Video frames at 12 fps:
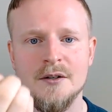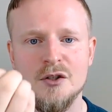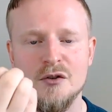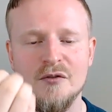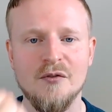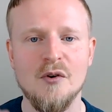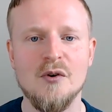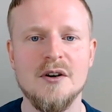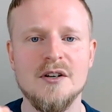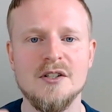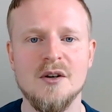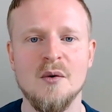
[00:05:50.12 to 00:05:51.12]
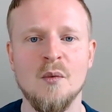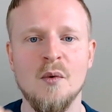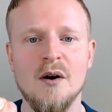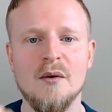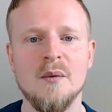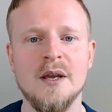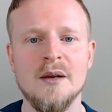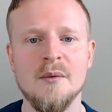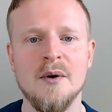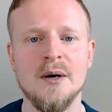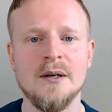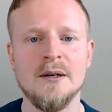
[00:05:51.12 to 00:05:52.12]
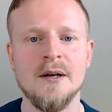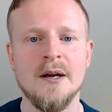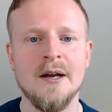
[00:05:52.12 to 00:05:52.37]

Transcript: To focus on what we want.